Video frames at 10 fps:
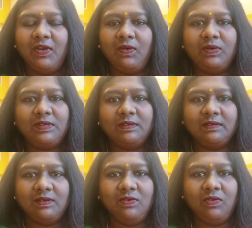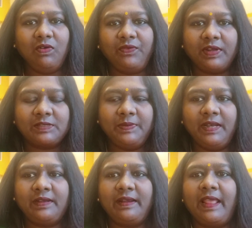Don't go for
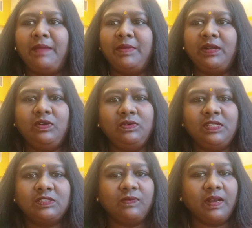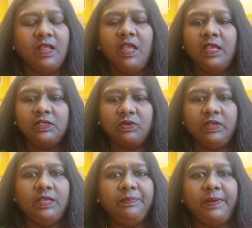spirit lamp and do this one. So
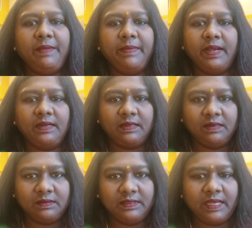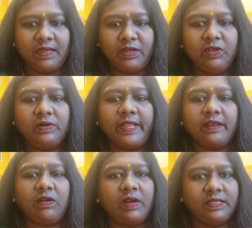implement the new
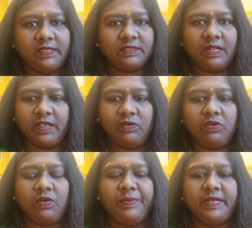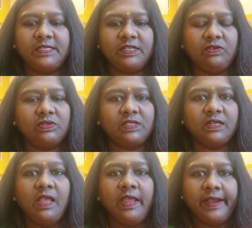technologies like glucometer, use
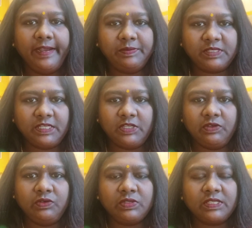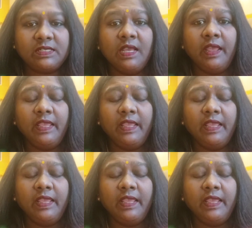it, dipstick, you use it.